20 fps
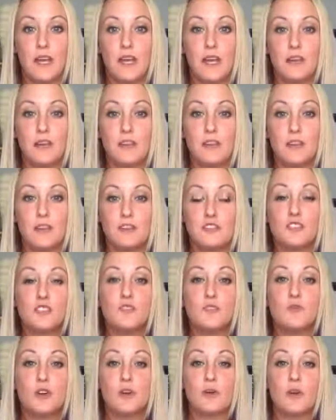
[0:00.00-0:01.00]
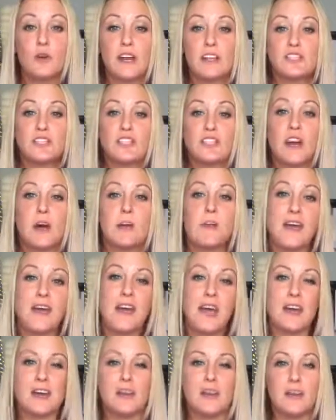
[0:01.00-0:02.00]
and do a great job
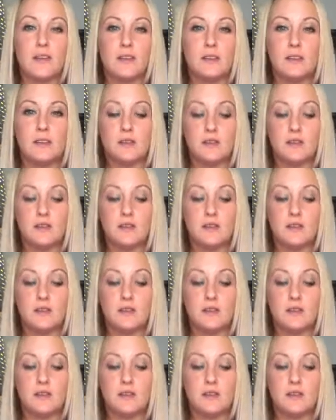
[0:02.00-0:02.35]
at it.